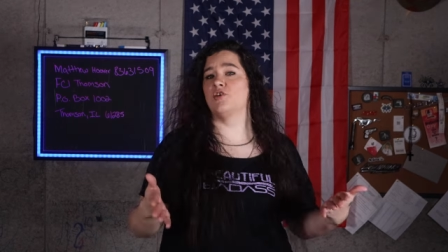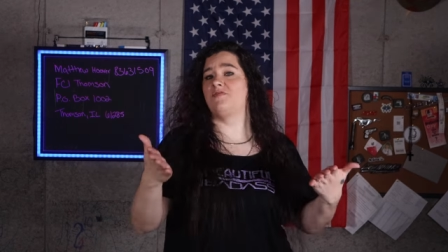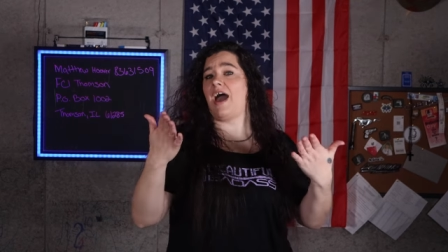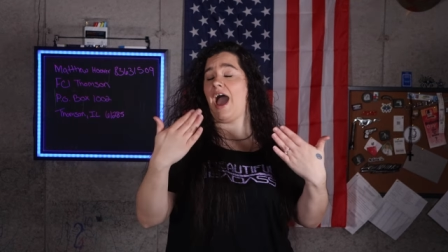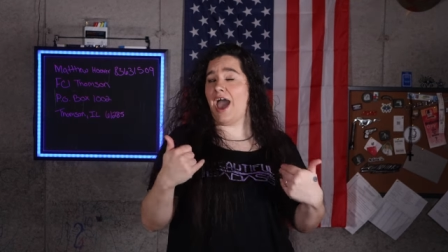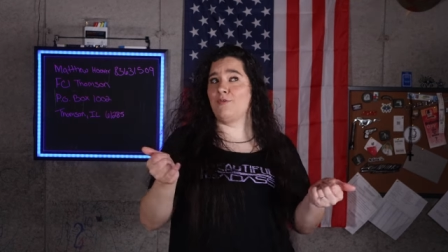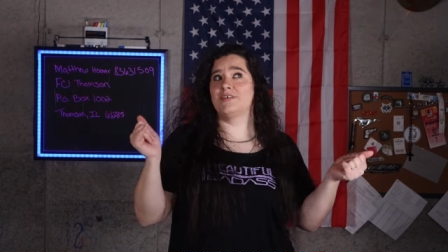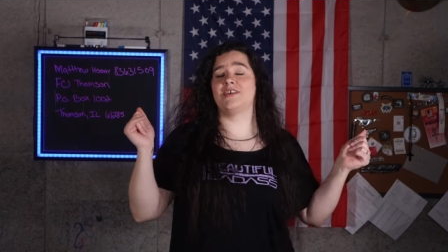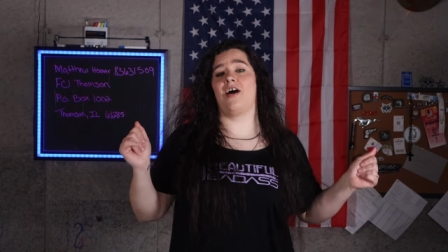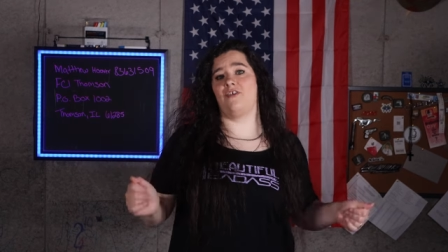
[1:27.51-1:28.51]
So if I
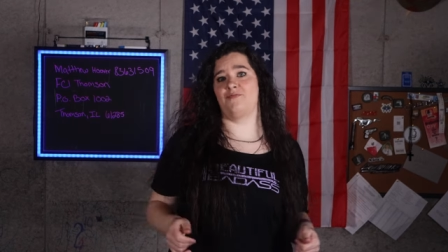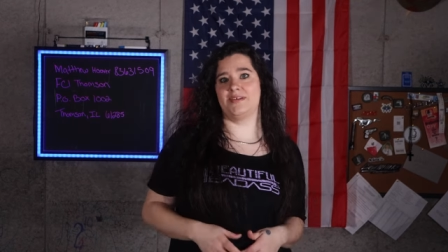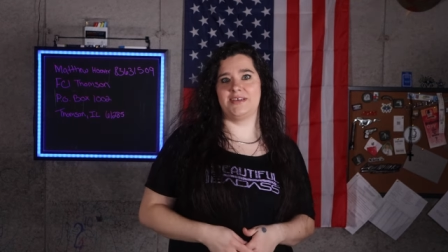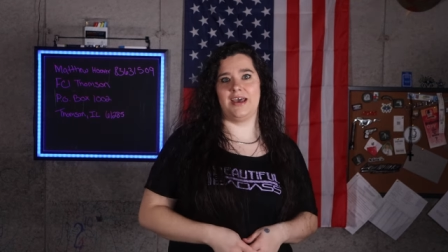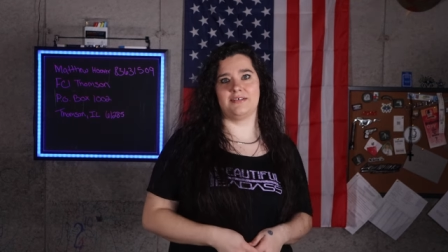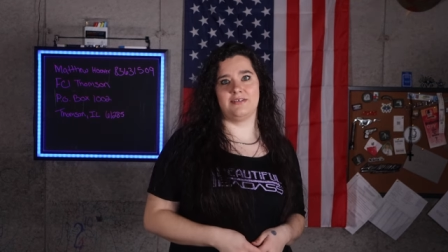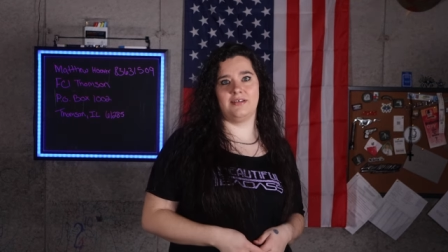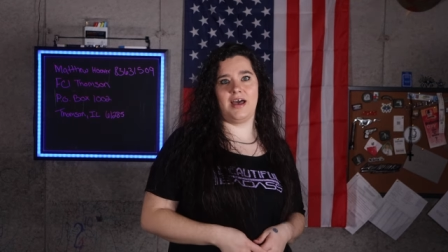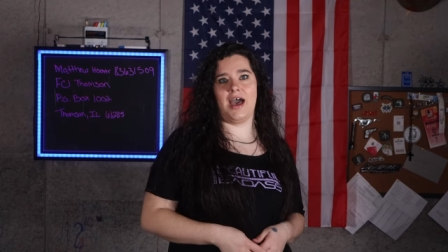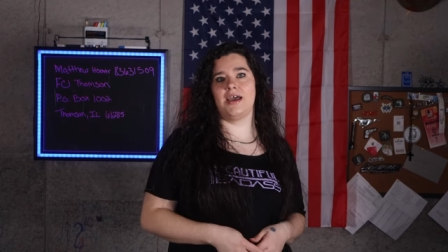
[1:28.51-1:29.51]
was Hoffman
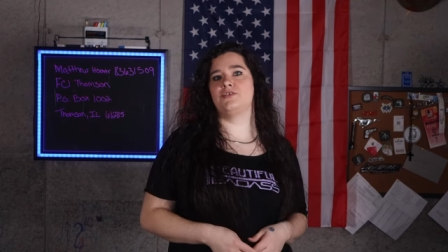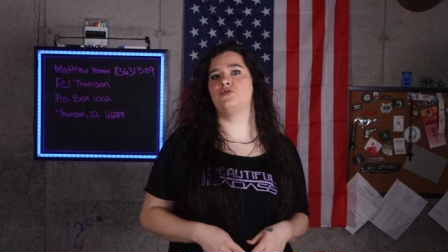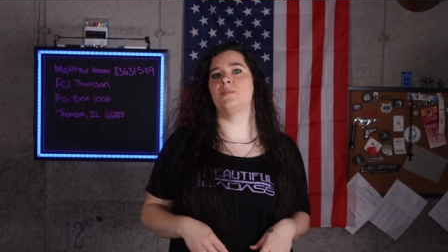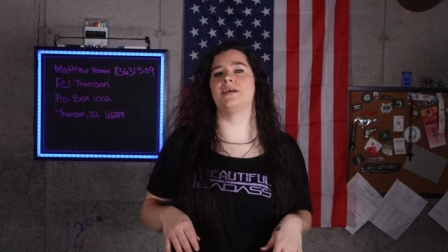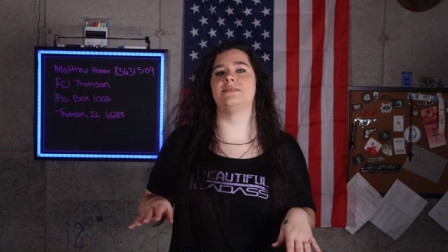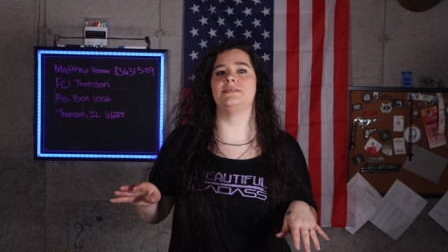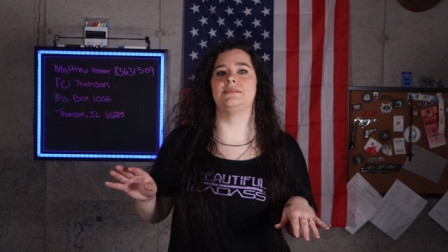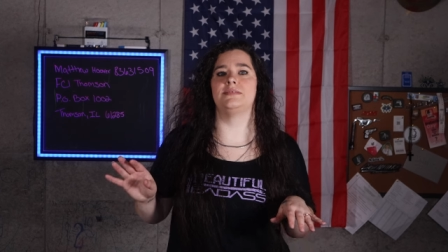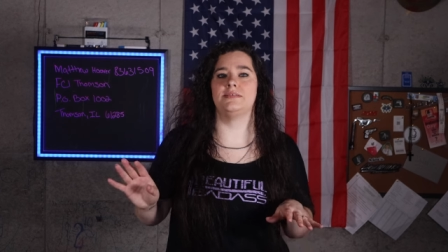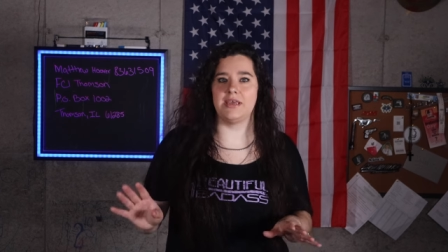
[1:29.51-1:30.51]
Tactical, I'd do my
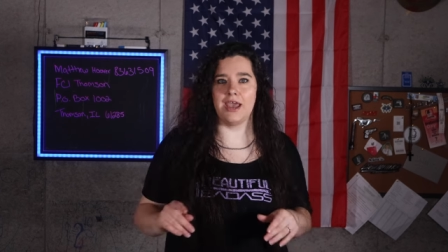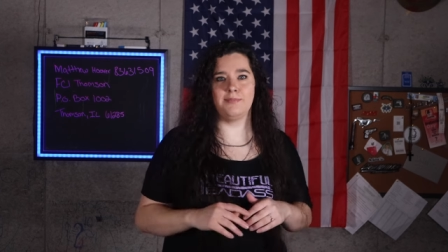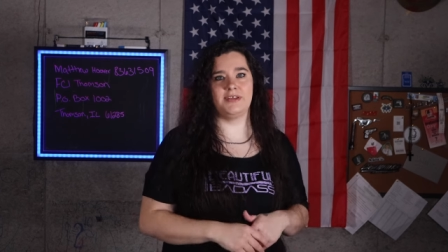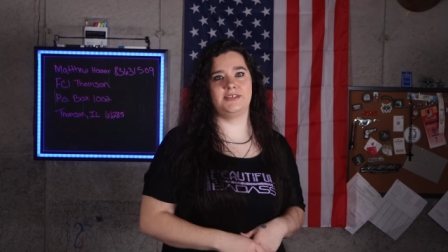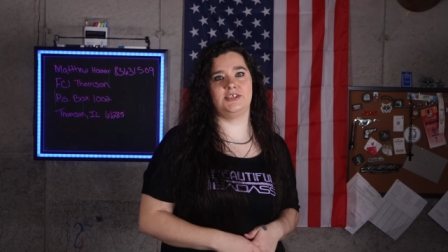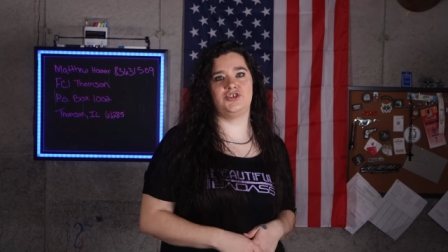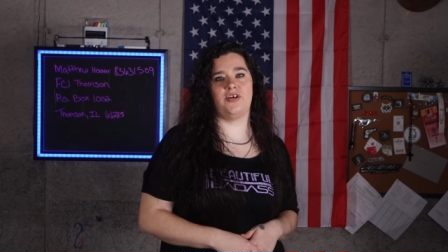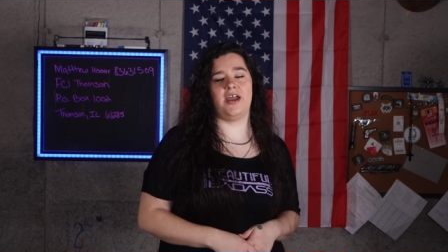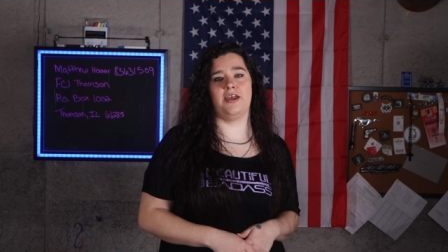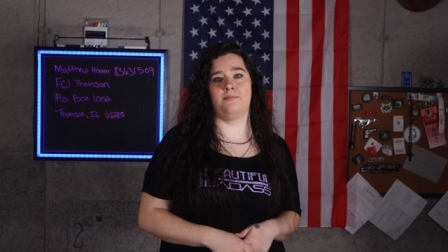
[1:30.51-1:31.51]
damnness to
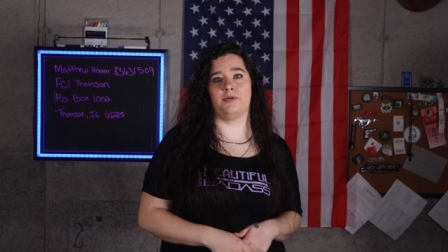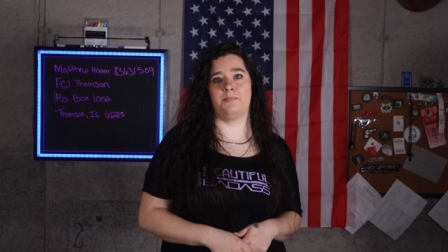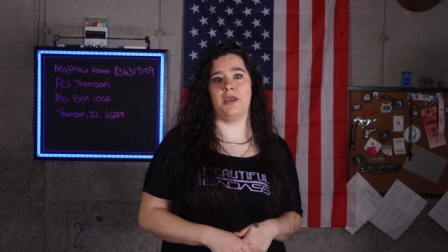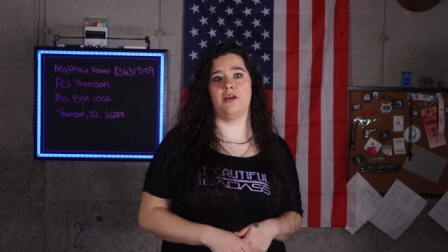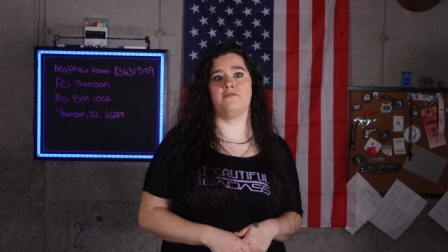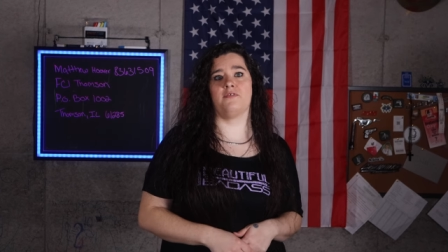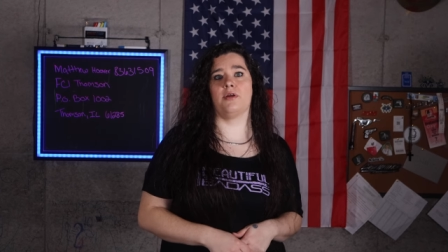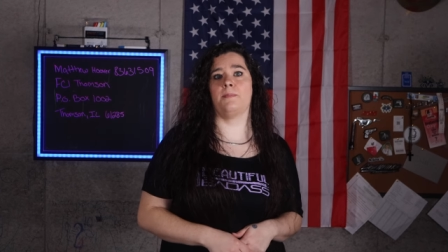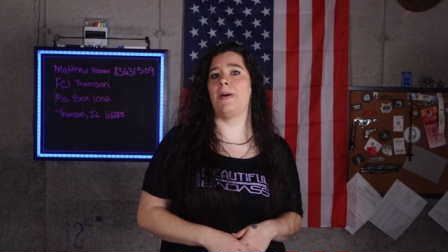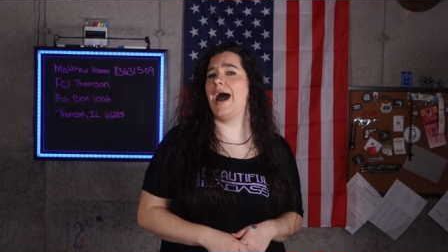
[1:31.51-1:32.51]
try and prepare
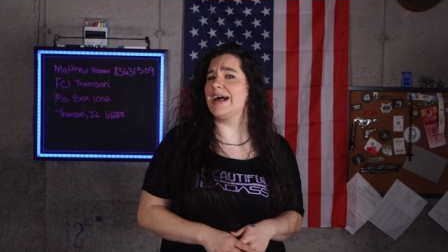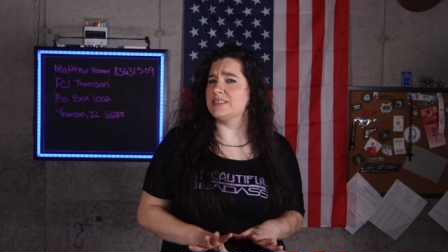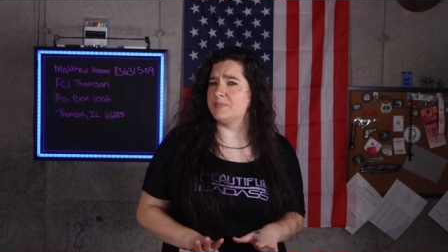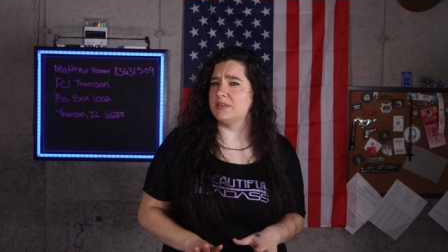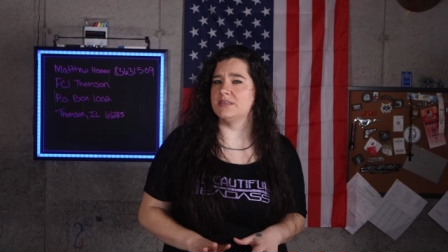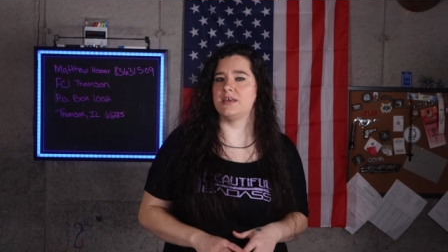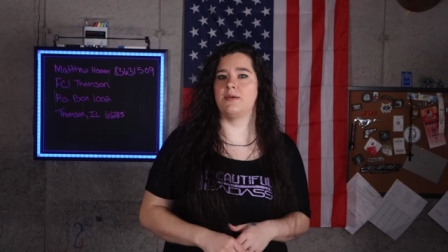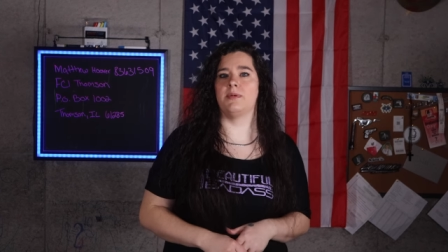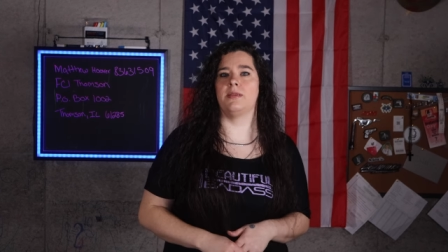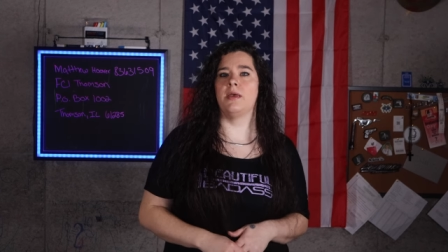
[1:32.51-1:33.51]
for a possible
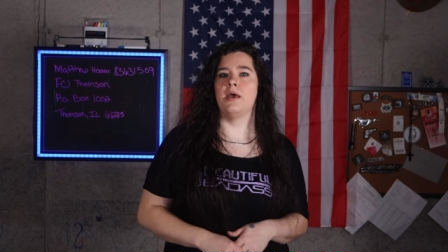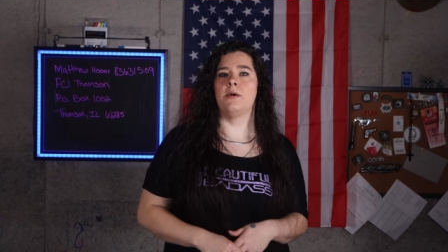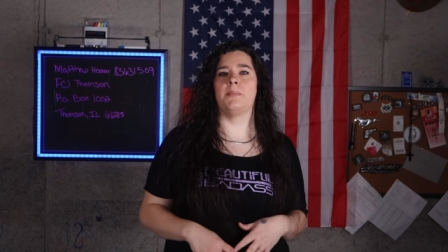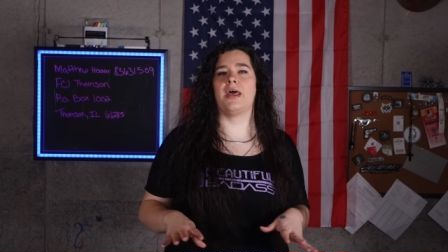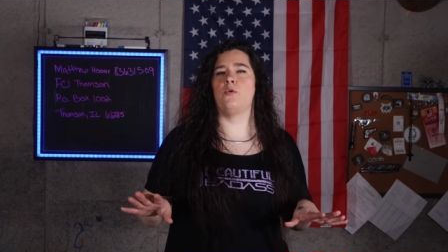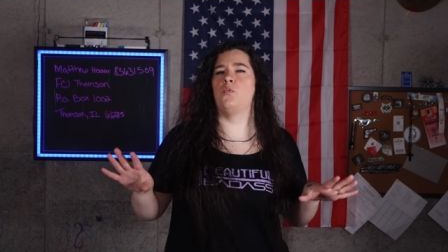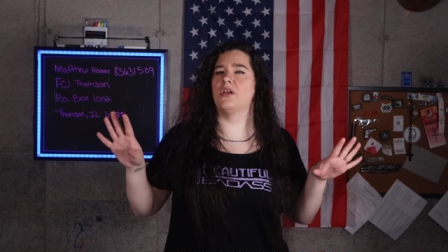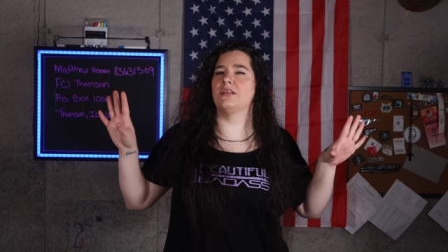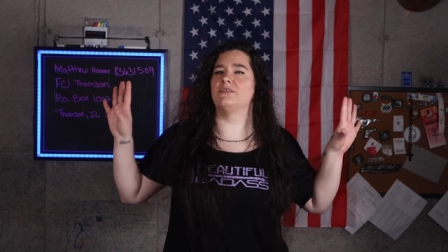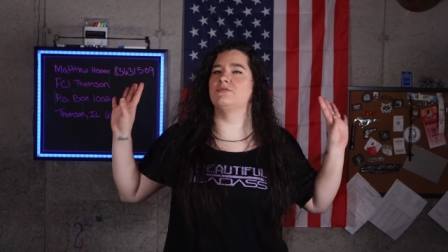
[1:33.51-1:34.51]
indictment, but I
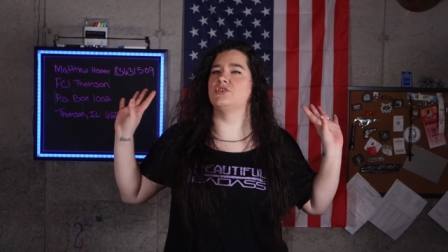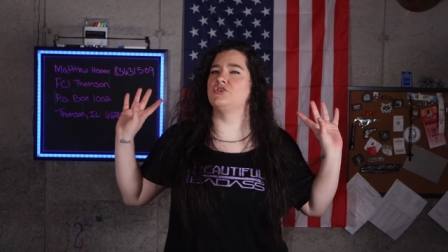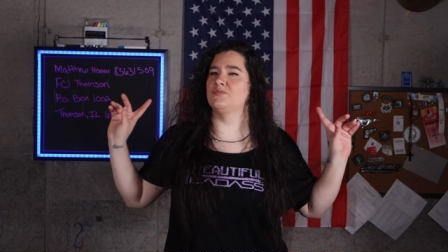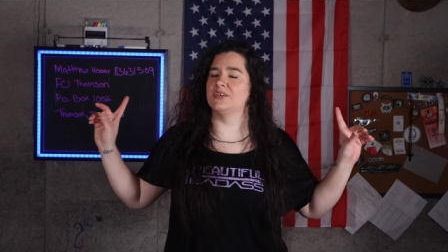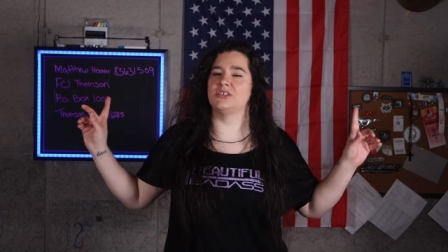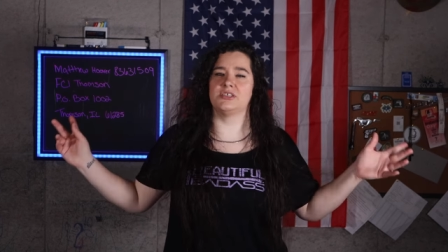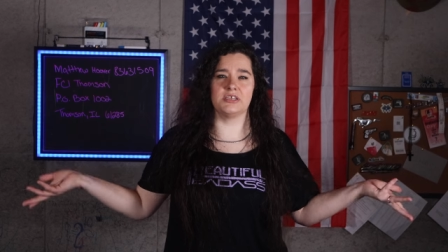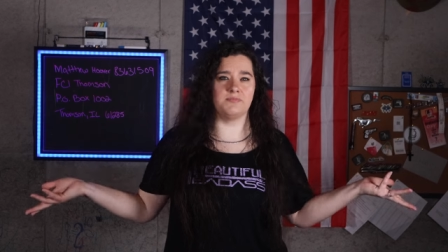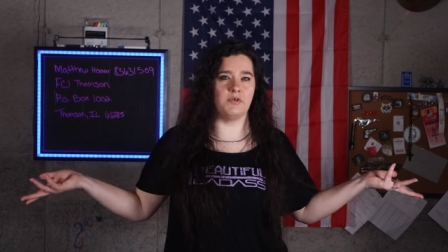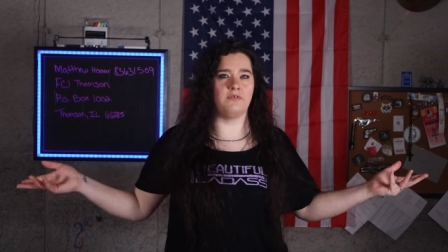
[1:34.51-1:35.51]
wouldn't lose too much
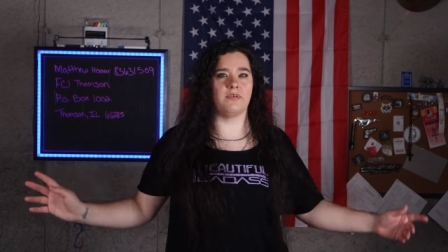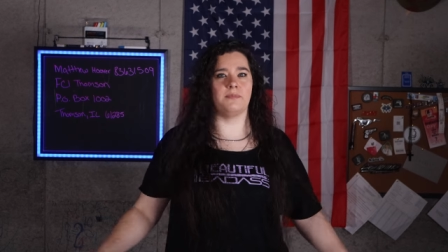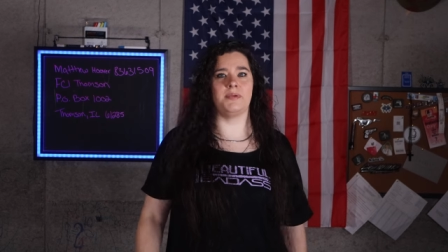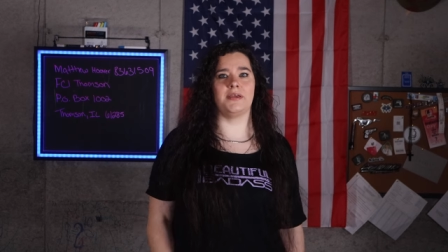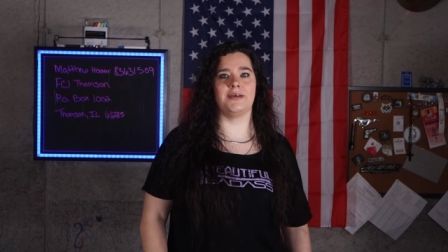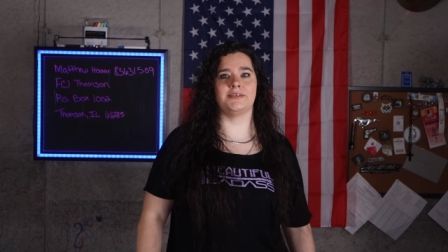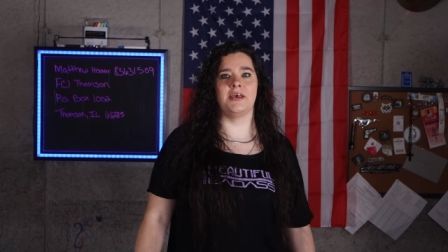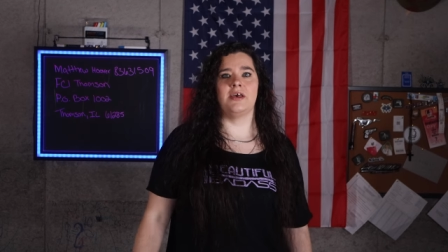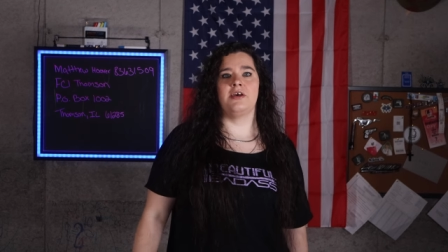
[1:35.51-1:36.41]
sleep over it because